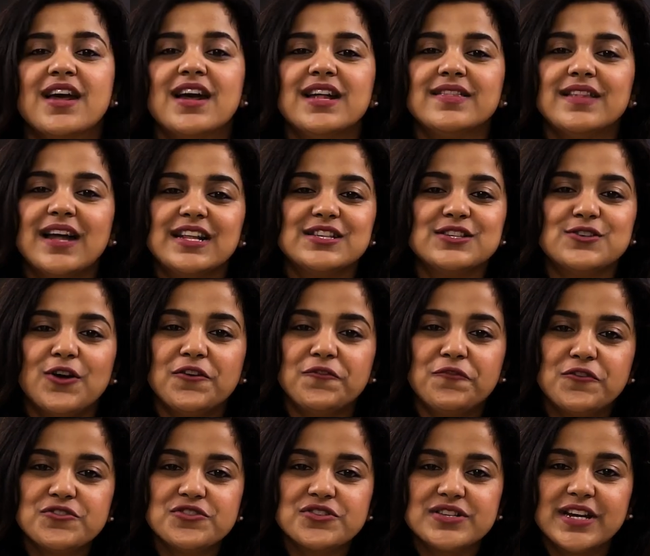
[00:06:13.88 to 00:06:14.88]
That's all
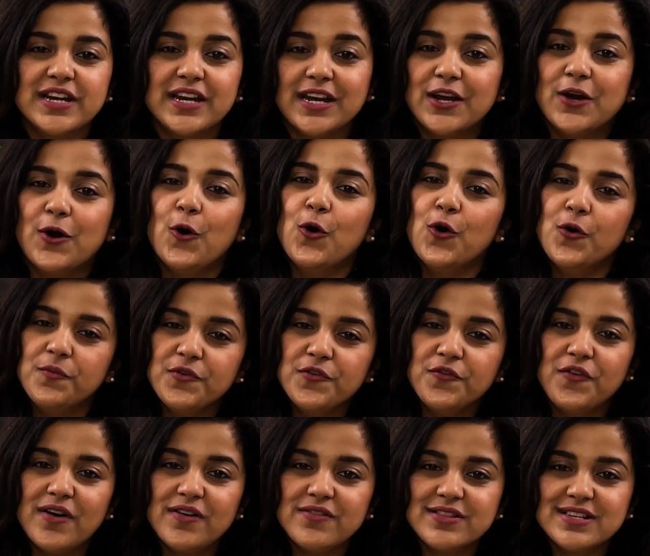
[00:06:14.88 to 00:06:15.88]
for today. Hope you
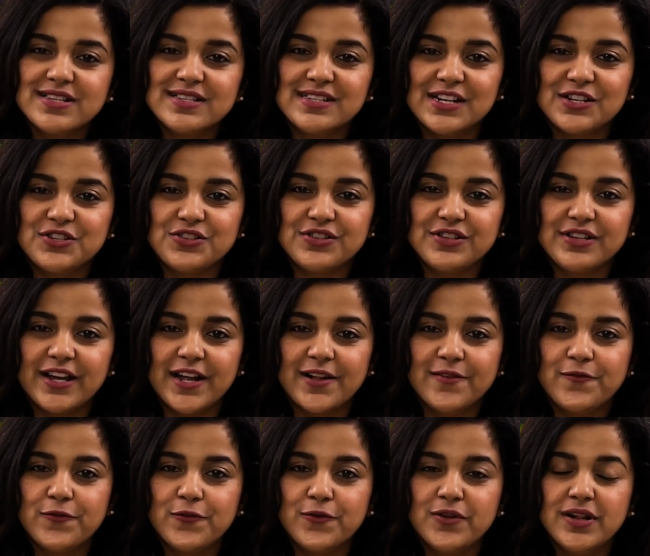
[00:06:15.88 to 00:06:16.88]
found this session
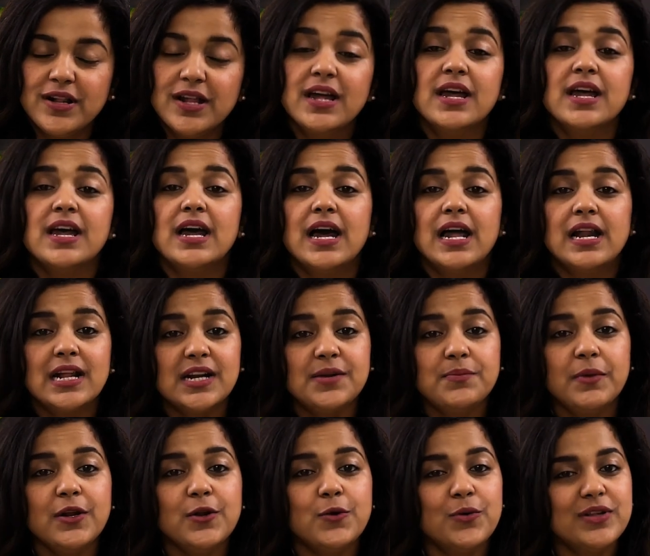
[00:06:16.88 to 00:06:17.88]
helpful. Let
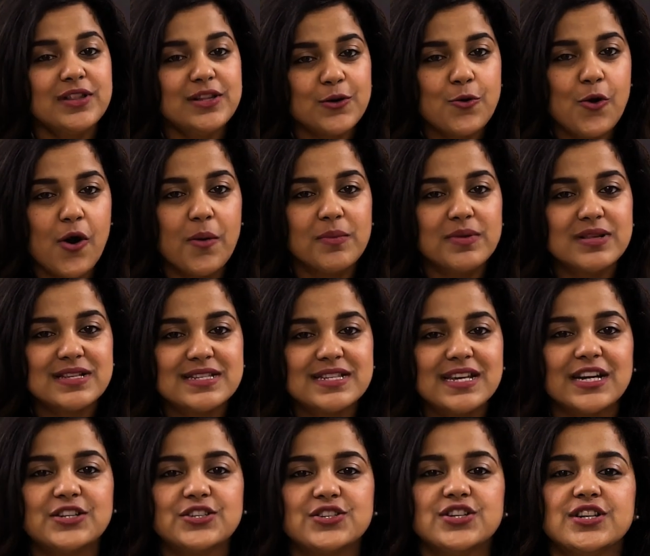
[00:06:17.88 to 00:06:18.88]
me know in the comment
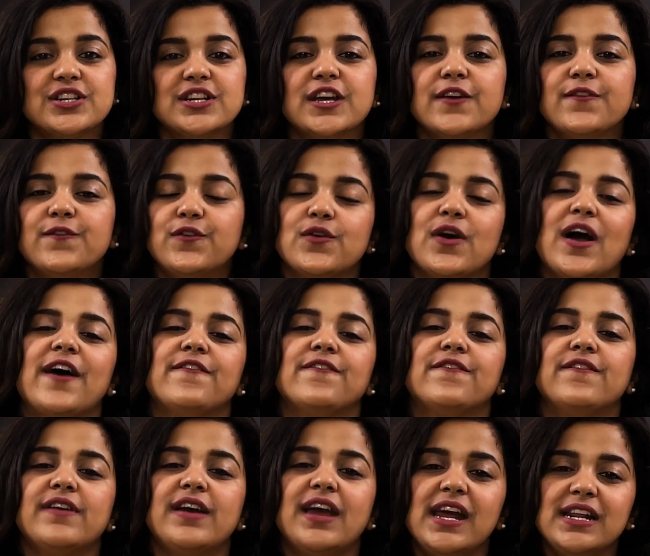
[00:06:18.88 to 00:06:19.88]
section if you
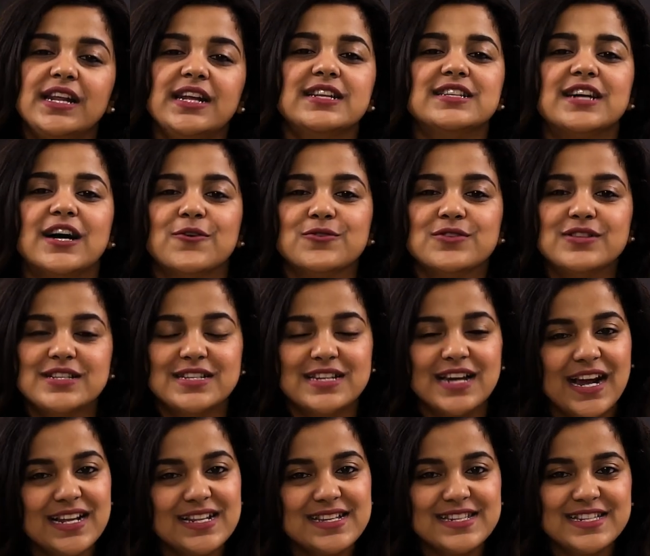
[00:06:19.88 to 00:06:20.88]
have any doubts
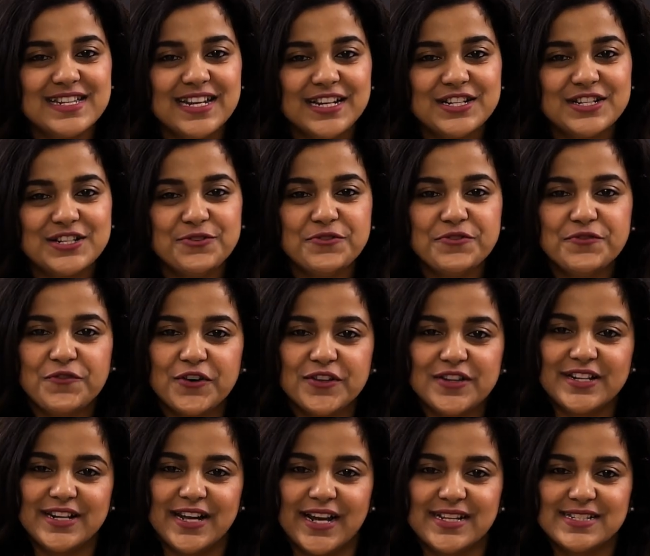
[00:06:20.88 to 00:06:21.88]
and stay tuned for the
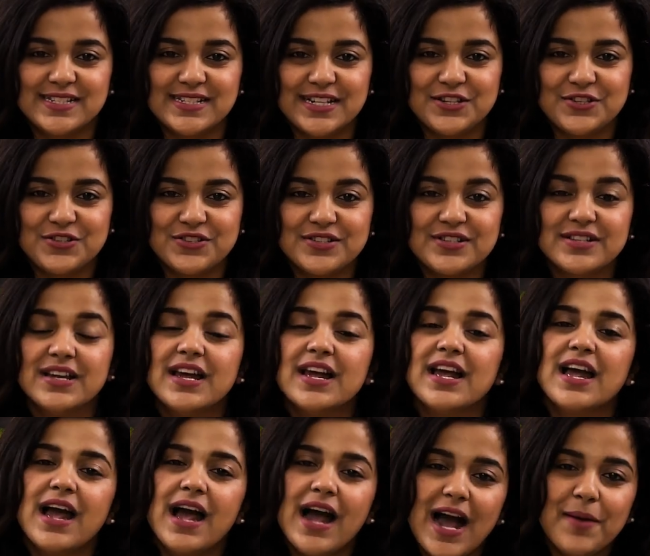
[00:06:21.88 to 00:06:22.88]
next session.
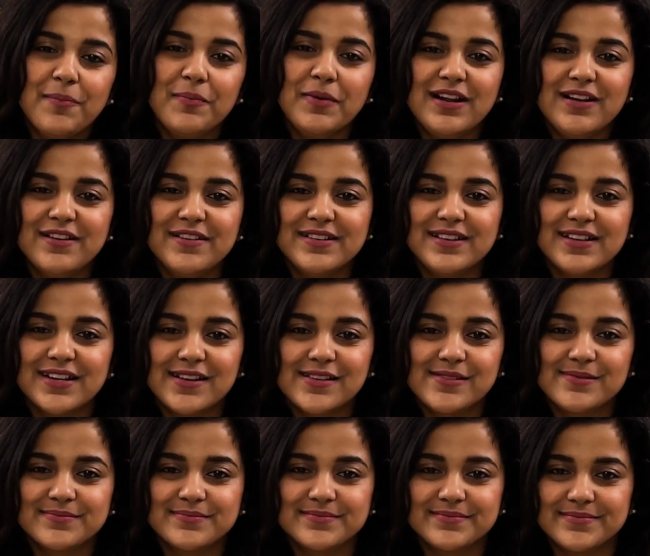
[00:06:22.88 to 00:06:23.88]
Happy learning!